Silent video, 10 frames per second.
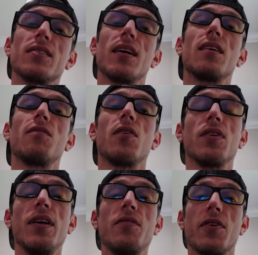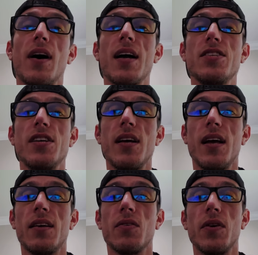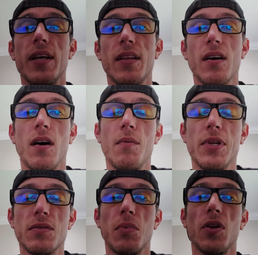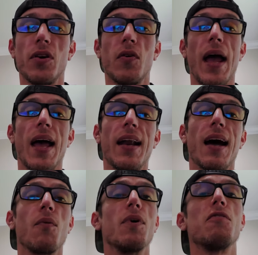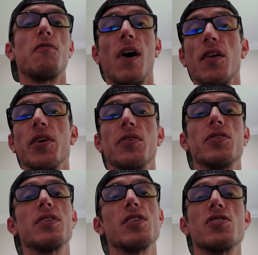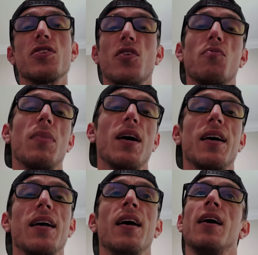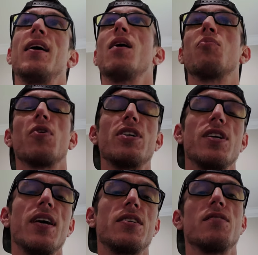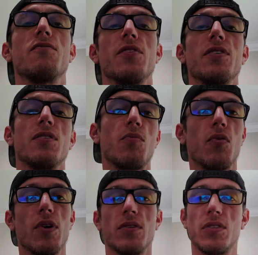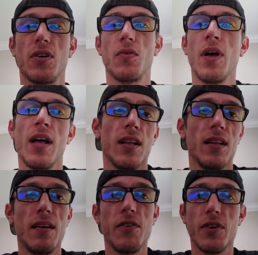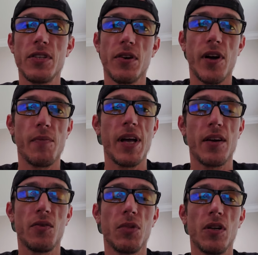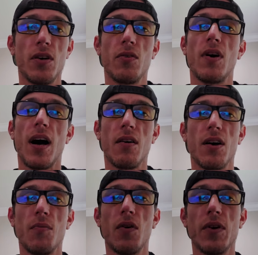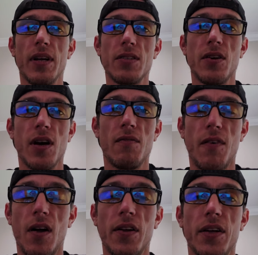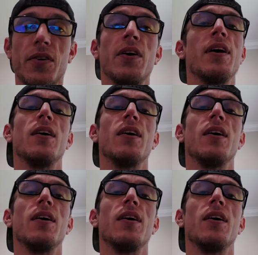Second of all, leave your IG handle in the comments below and I will follow you just to show my appreciation for the support. So leave your Instagram handle below. I'll come over to Instagram, follow you.